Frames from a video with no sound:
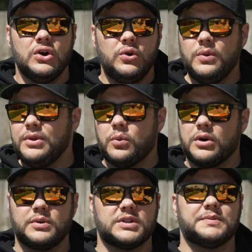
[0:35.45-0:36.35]
who in the
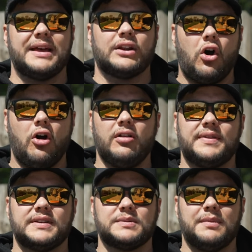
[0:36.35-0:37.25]
world would spend all of
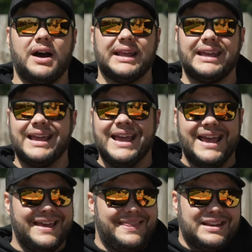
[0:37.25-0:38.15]
this money
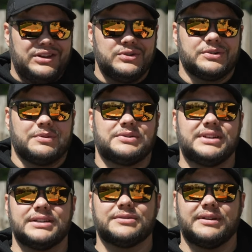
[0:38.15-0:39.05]
and then use a
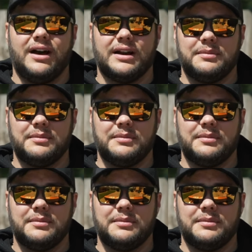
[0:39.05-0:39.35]
rotisserie on